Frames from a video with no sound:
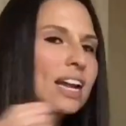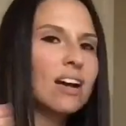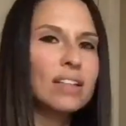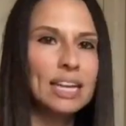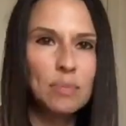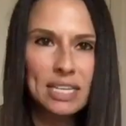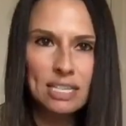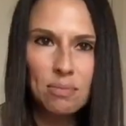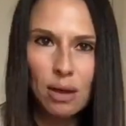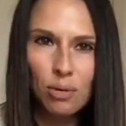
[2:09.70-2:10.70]
it out like a
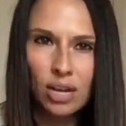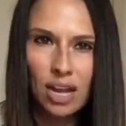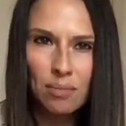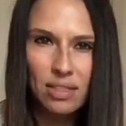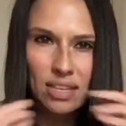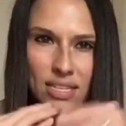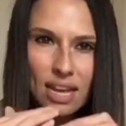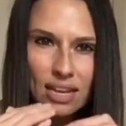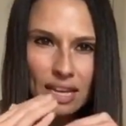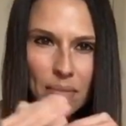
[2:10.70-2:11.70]
piece of bubble gum, and then
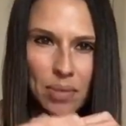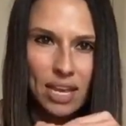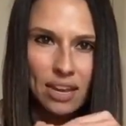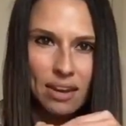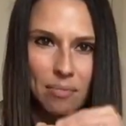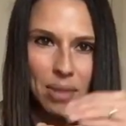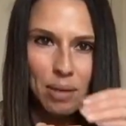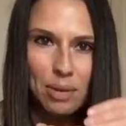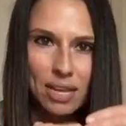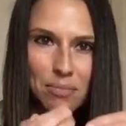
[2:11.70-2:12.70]
telling it bit by
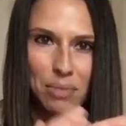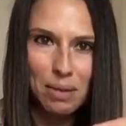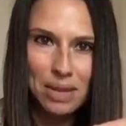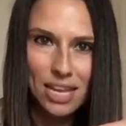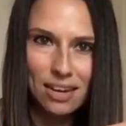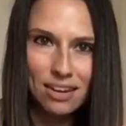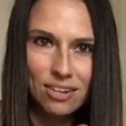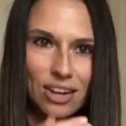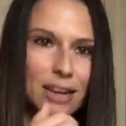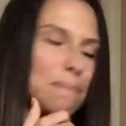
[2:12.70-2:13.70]
bit by bit,
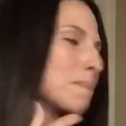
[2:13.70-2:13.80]
right?